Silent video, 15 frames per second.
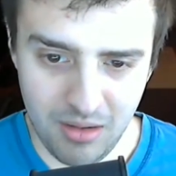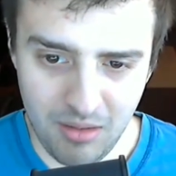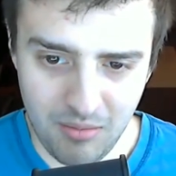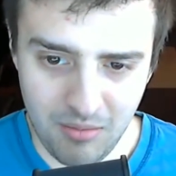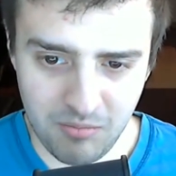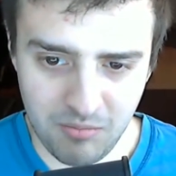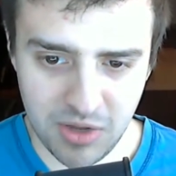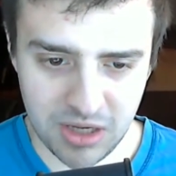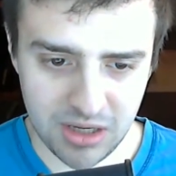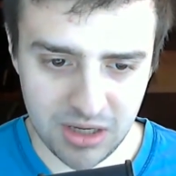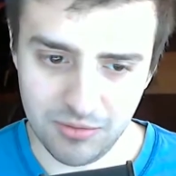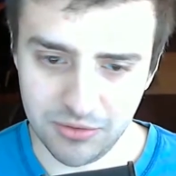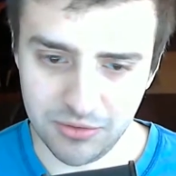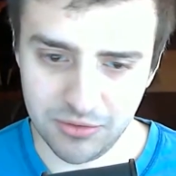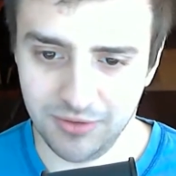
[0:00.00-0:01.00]
being
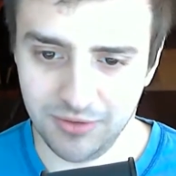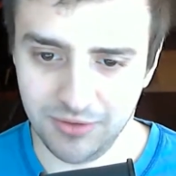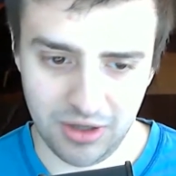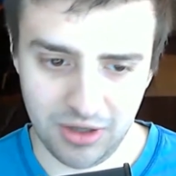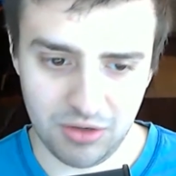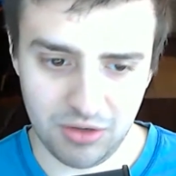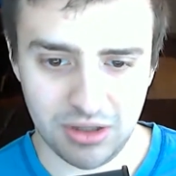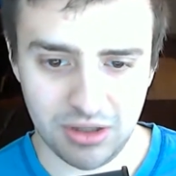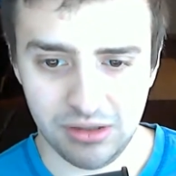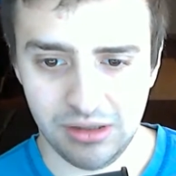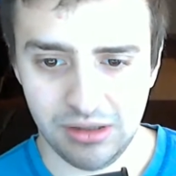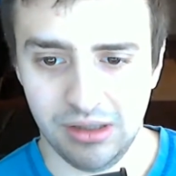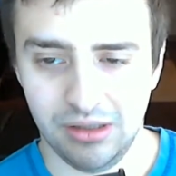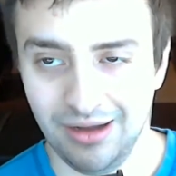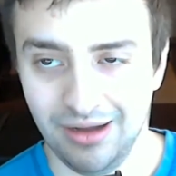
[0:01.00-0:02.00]
able to very
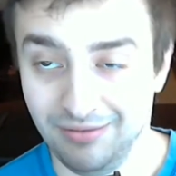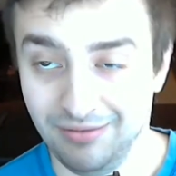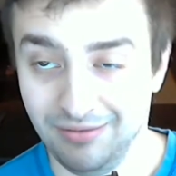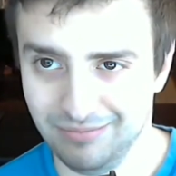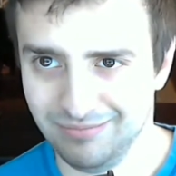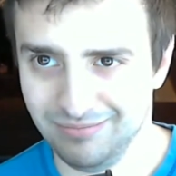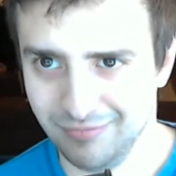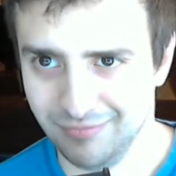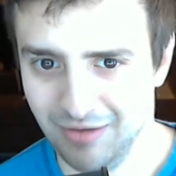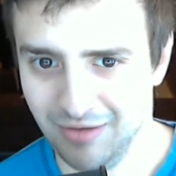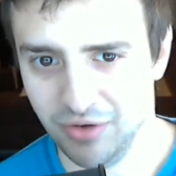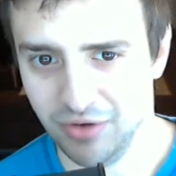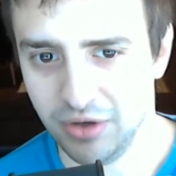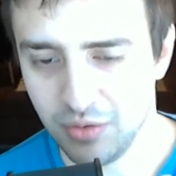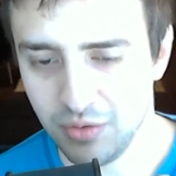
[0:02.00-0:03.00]
quickly, not
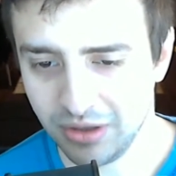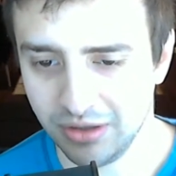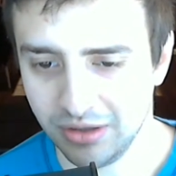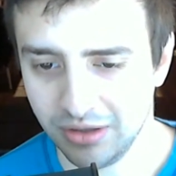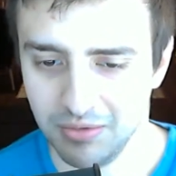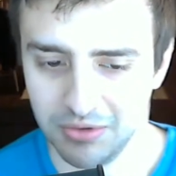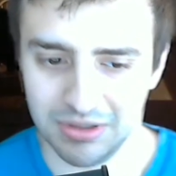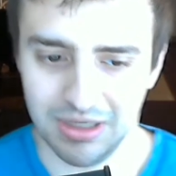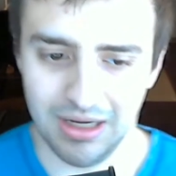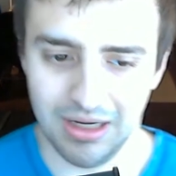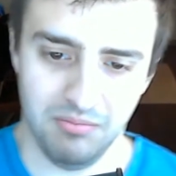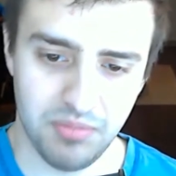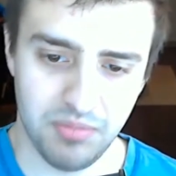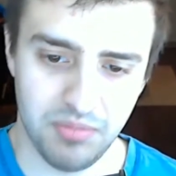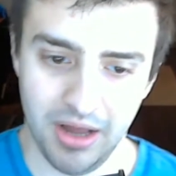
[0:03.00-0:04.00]
very quickly per
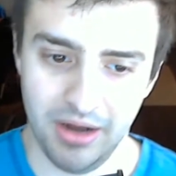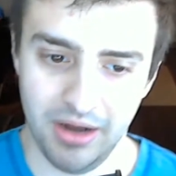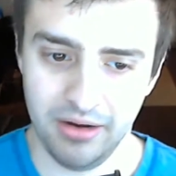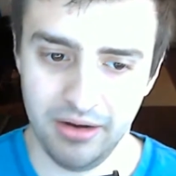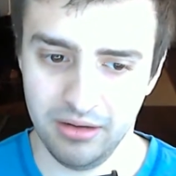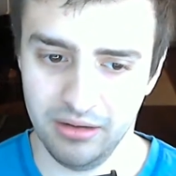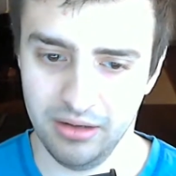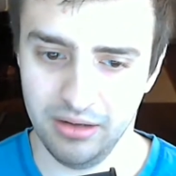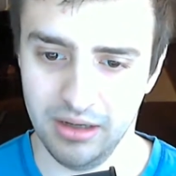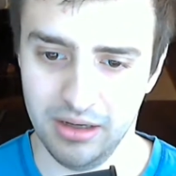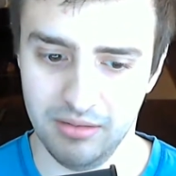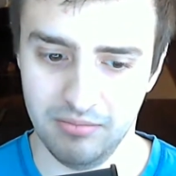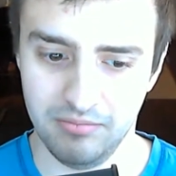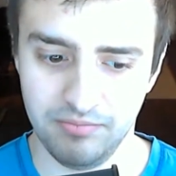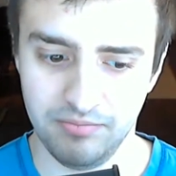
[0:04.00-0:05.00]
se, but
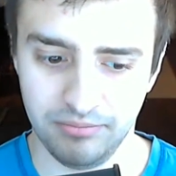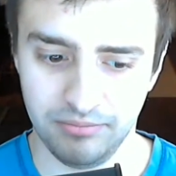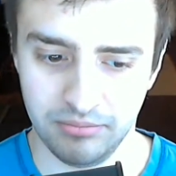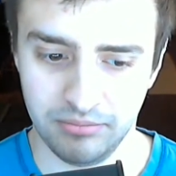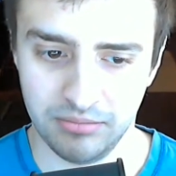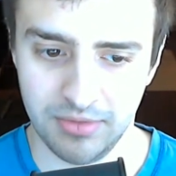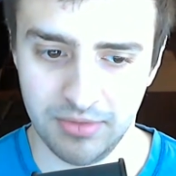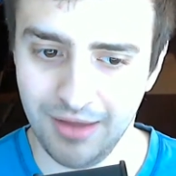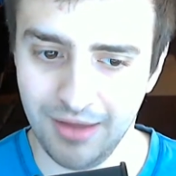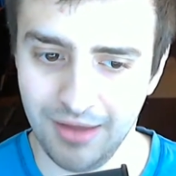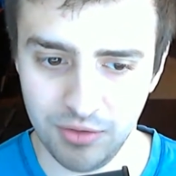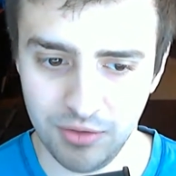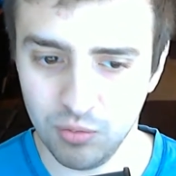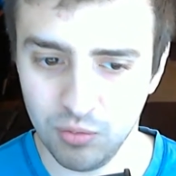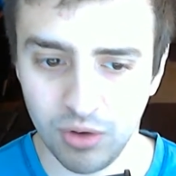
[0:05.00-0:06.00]
if
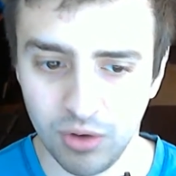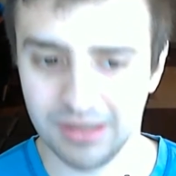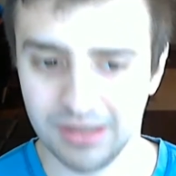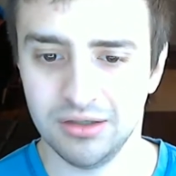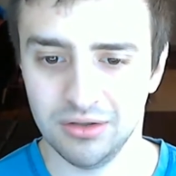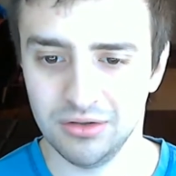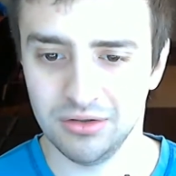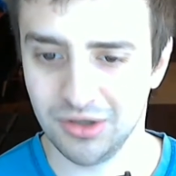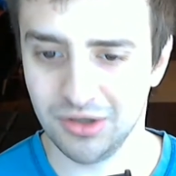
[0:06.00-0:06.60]
you wanted to, you could